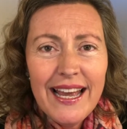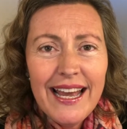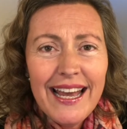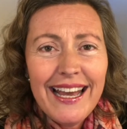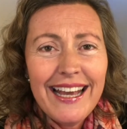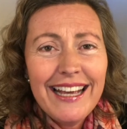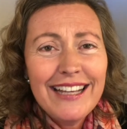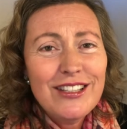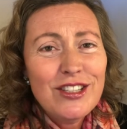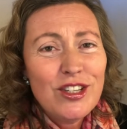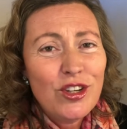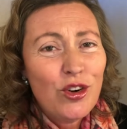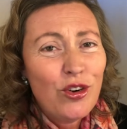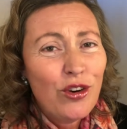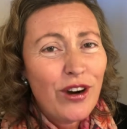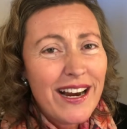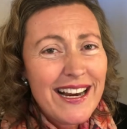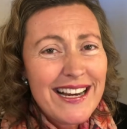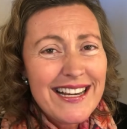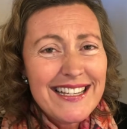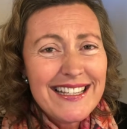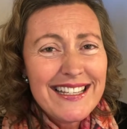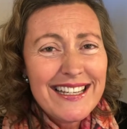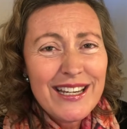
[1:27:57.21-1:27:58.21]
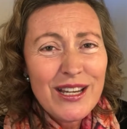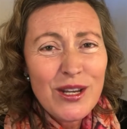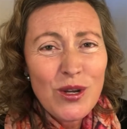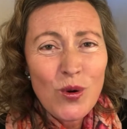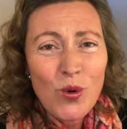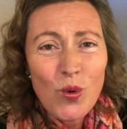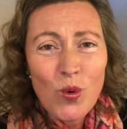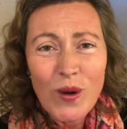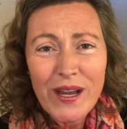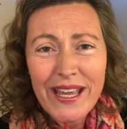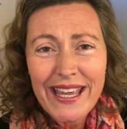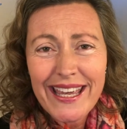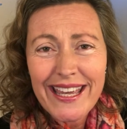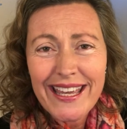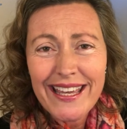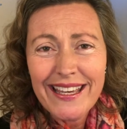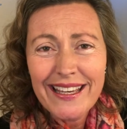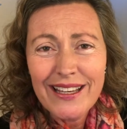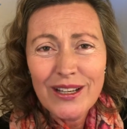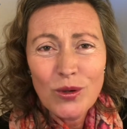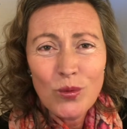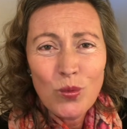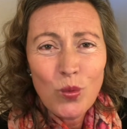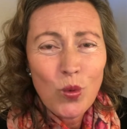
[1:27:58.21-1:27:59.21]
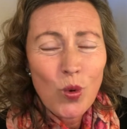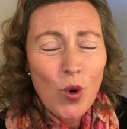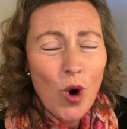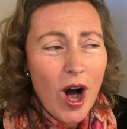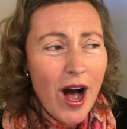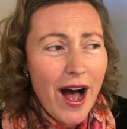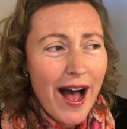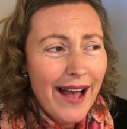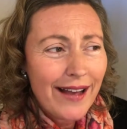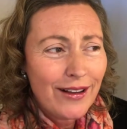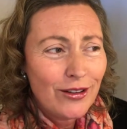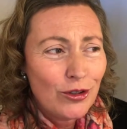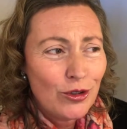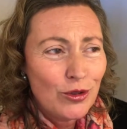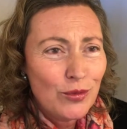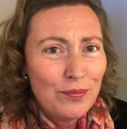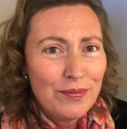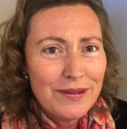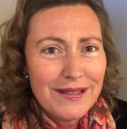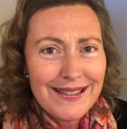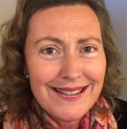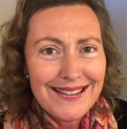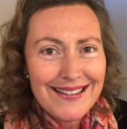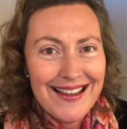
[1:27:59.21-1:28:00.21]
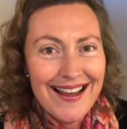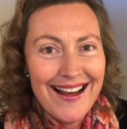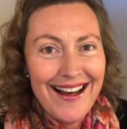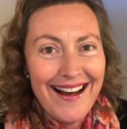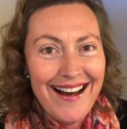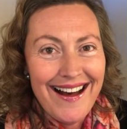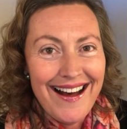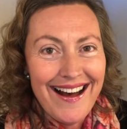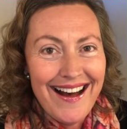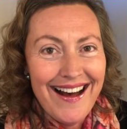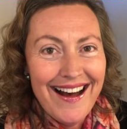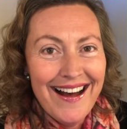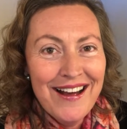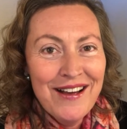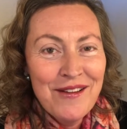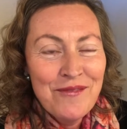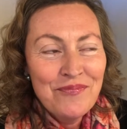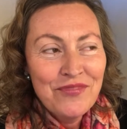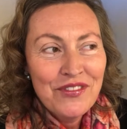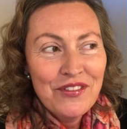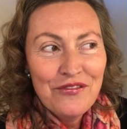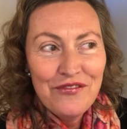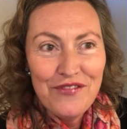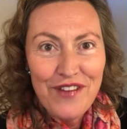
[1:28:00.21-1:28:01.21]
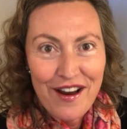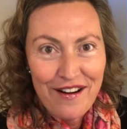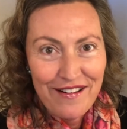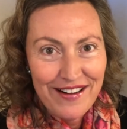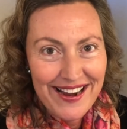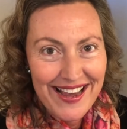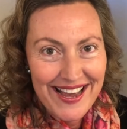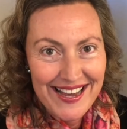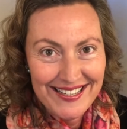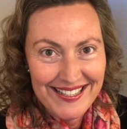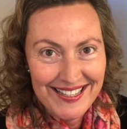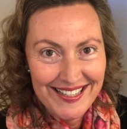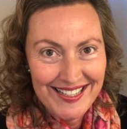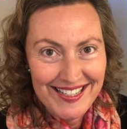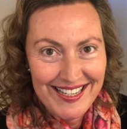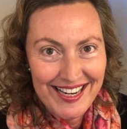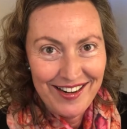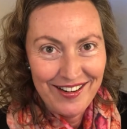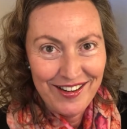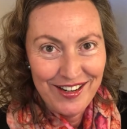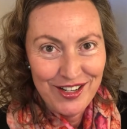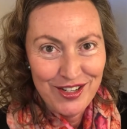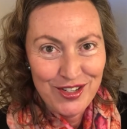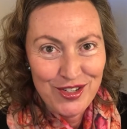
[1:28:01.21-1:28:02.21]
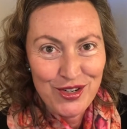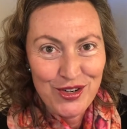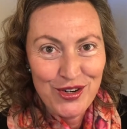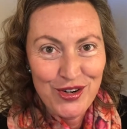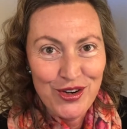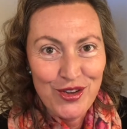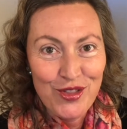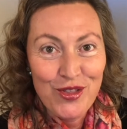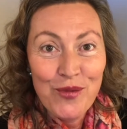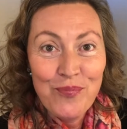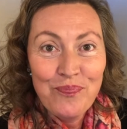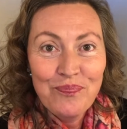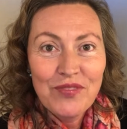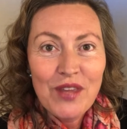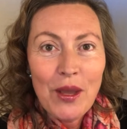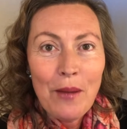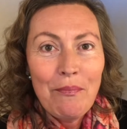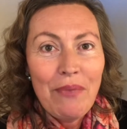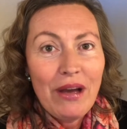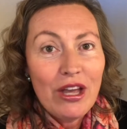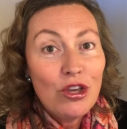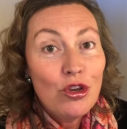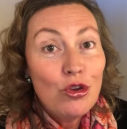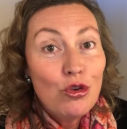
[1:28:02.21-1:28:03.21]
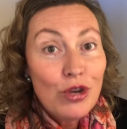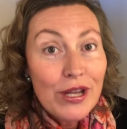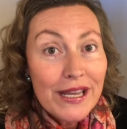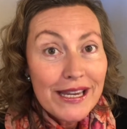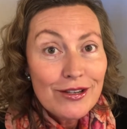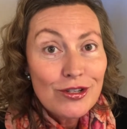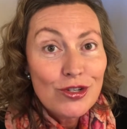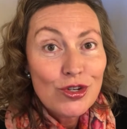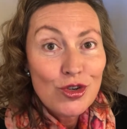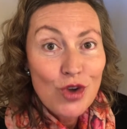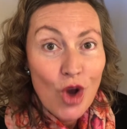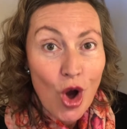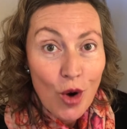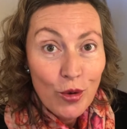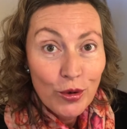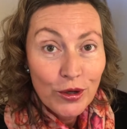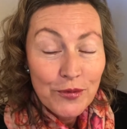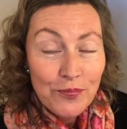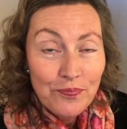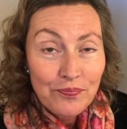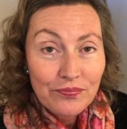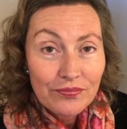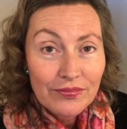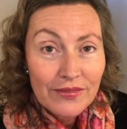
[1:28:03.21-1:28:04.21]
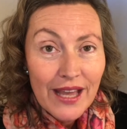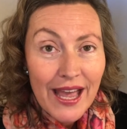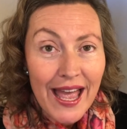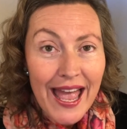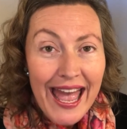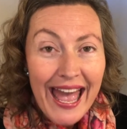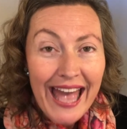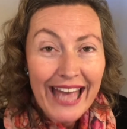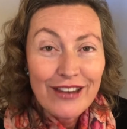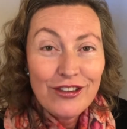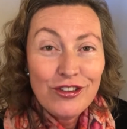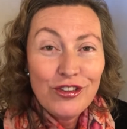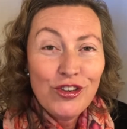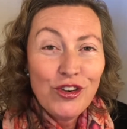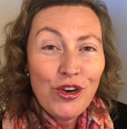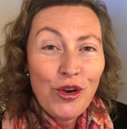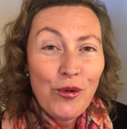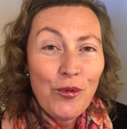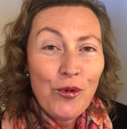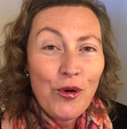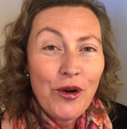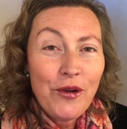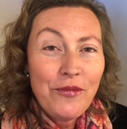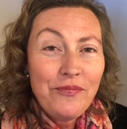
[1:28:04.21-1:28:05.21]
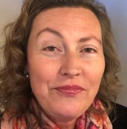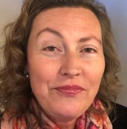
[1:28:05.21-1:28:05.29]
It's a crazy, weird, wild, bizarre, very esoteric truth, but you need to know it. And do you know what?